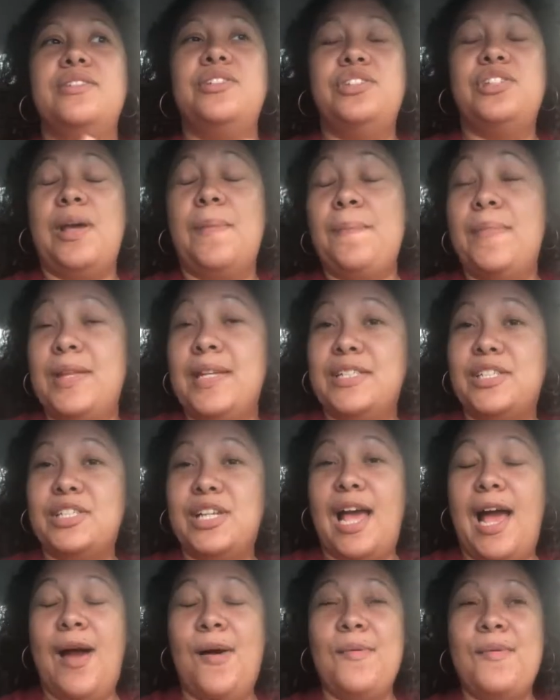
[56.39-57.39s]
jump in the
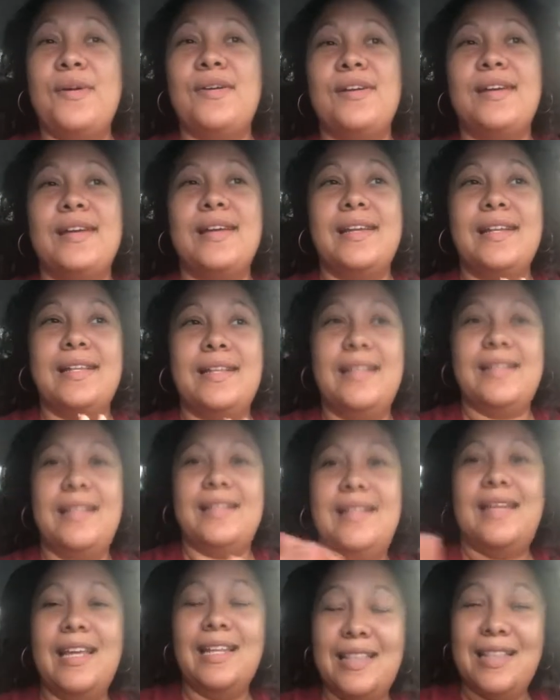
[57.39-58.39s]
shower,
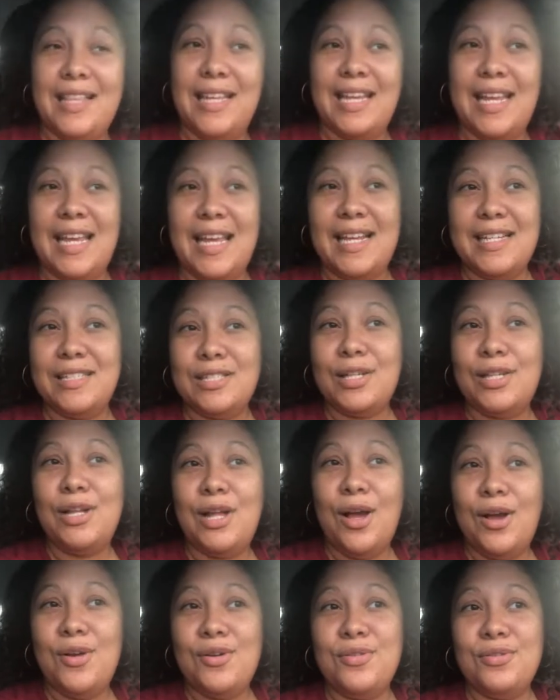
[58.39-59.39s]
get the kids
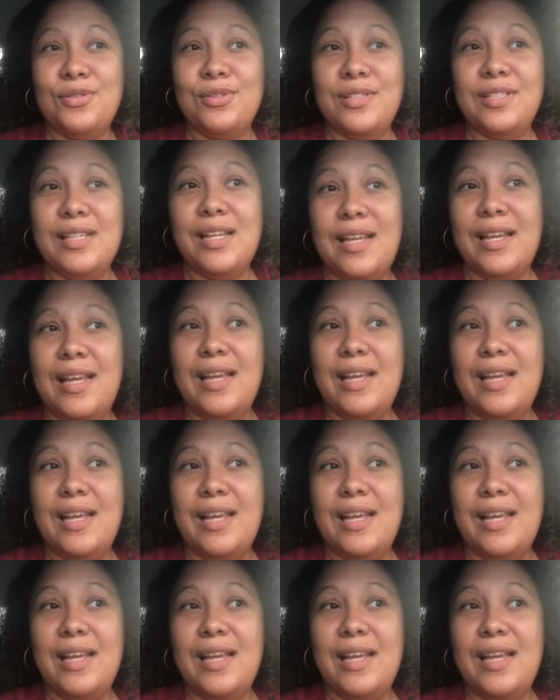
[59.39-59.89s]
clothes,